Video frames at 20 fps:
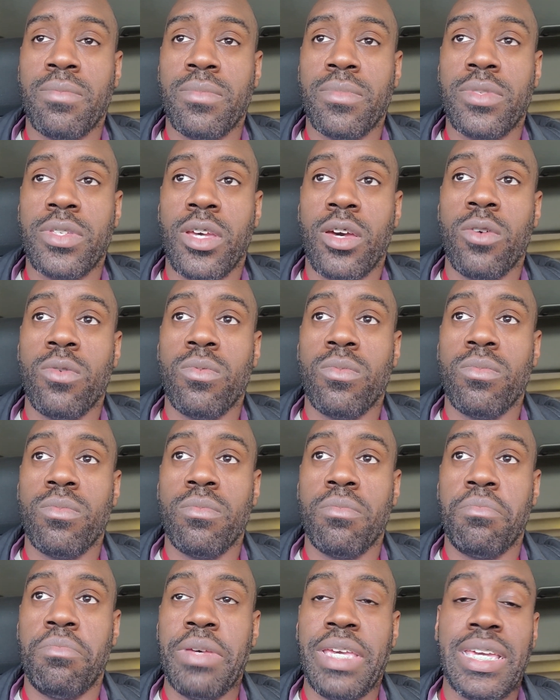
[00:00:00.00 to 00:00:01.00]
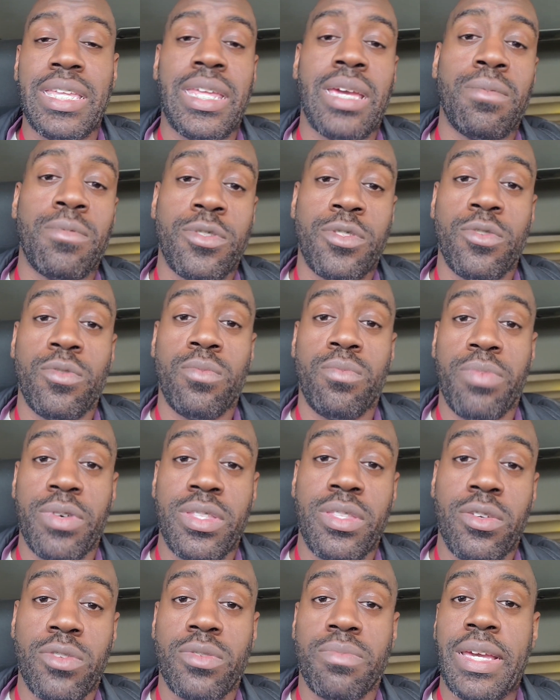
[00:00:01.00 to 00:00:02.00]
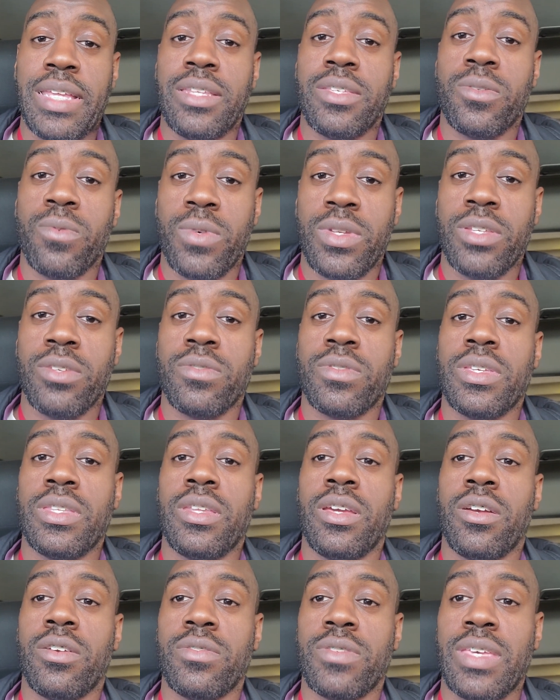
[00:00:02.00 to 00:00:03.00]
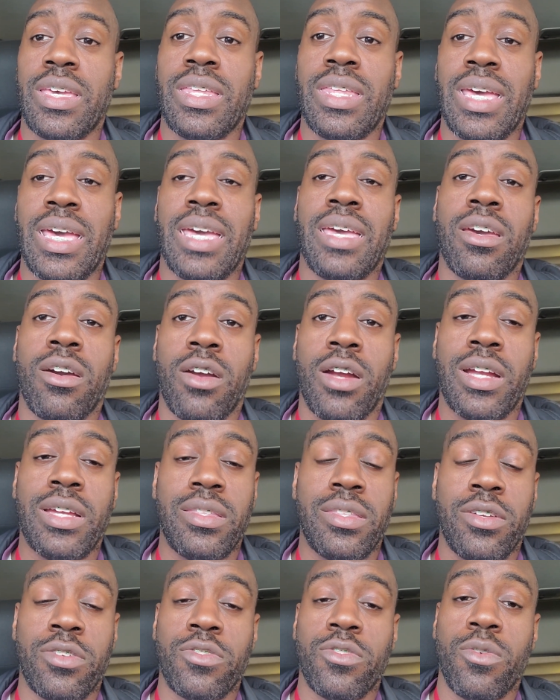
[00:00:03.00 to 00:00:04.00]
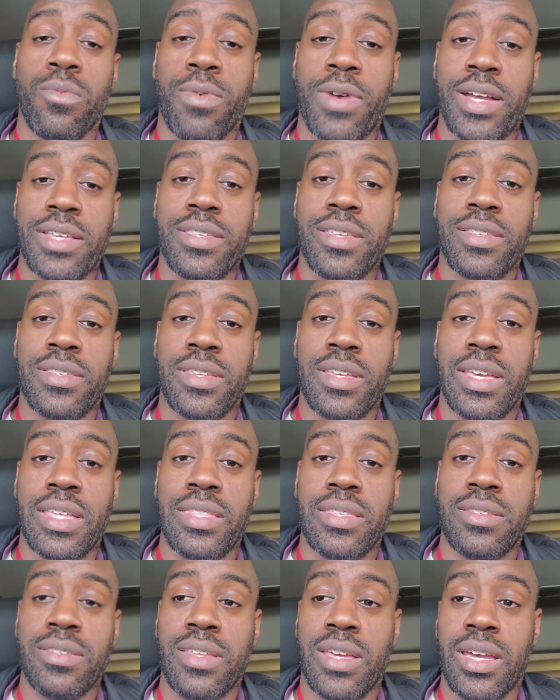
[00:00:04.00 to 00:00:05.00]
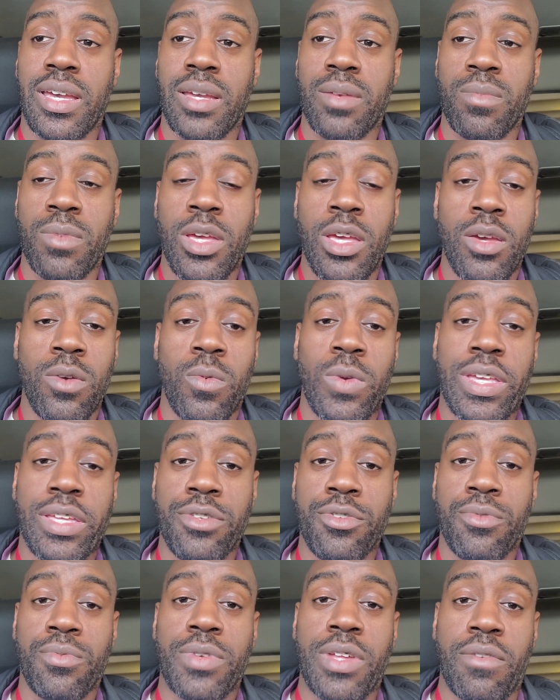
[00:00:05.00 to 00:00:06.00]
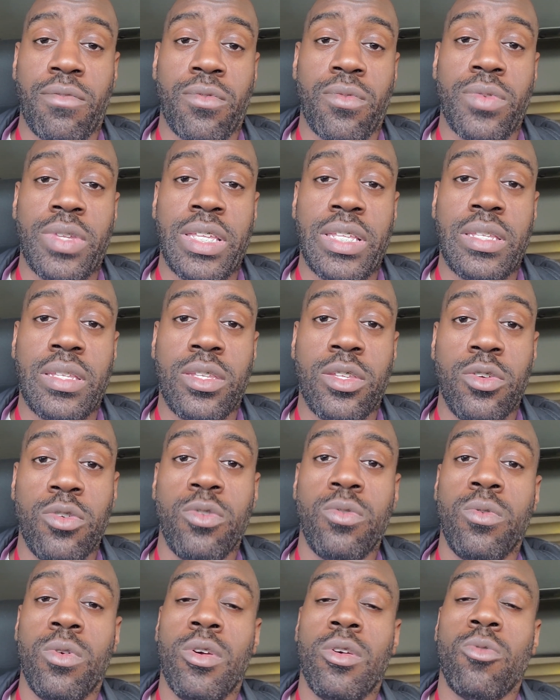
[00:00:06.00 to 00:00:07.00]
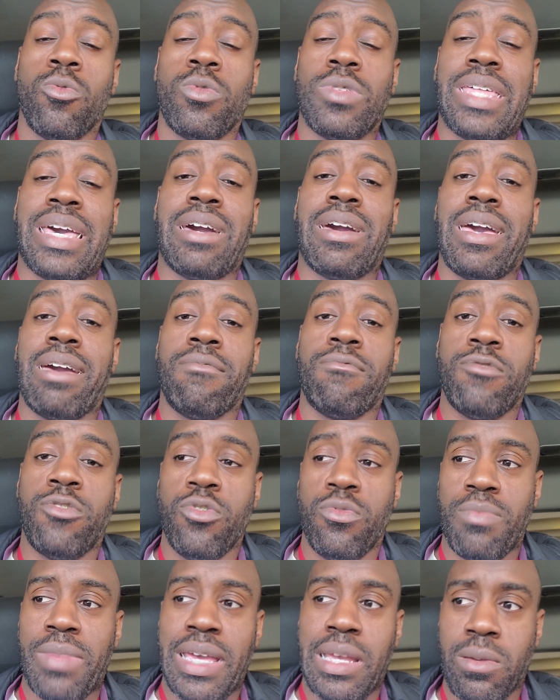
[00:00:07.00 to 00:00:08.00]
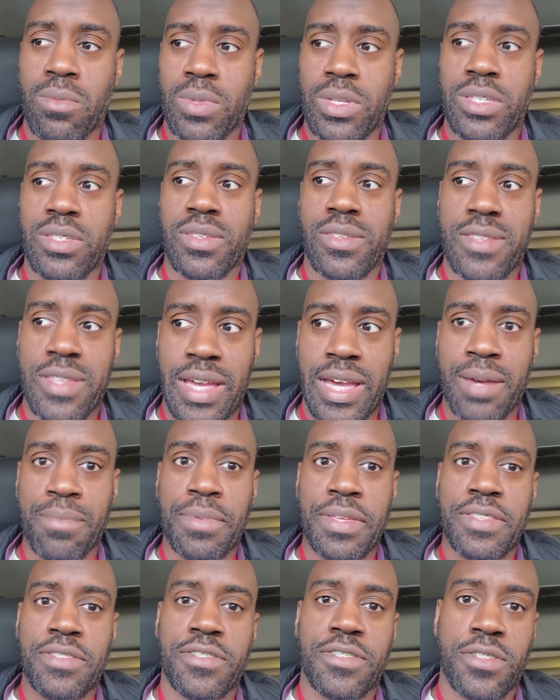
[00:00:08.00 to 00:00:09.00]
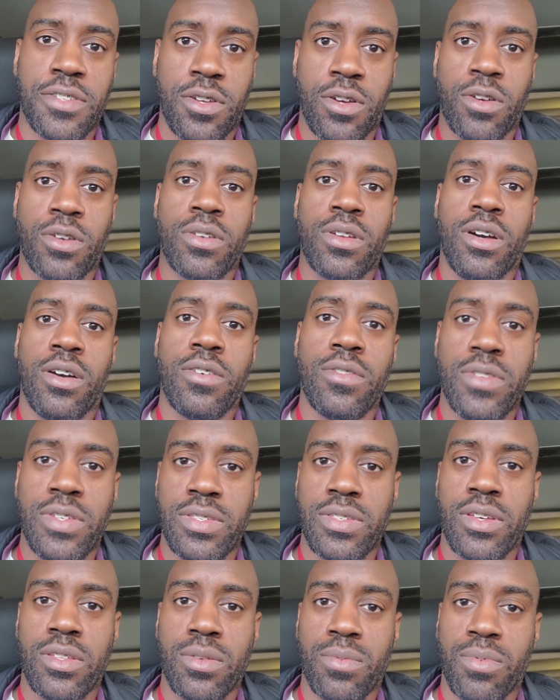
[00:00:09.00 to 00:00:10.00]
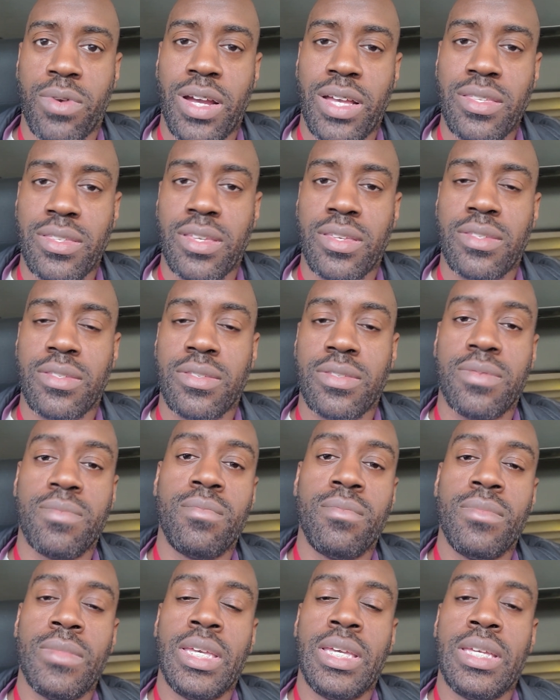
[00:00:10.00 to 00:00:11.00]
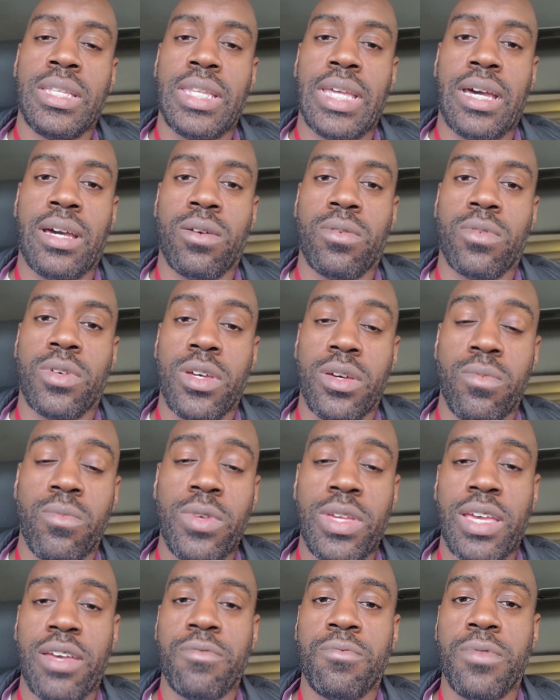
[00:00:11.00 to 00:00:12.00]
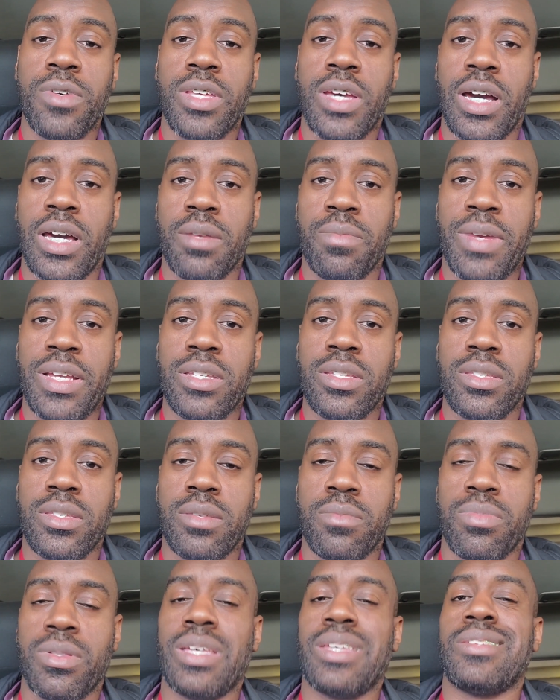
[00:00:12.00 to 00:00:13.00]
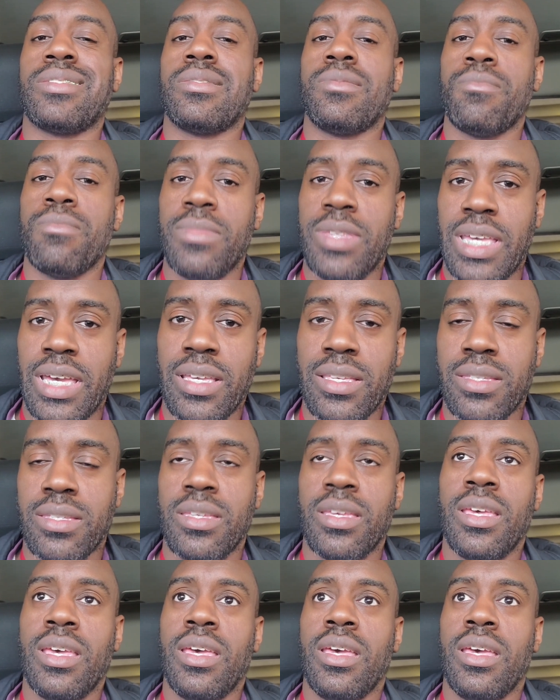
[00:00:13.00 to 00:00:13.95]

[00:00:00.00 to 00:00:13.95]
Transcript: So being able to put those maintenance windows in there said, hey, all right, there's no processing at this time. We can do whatever we need to do without having to manually stop and start all these other processes. Now, could we have put automations in place? Yes.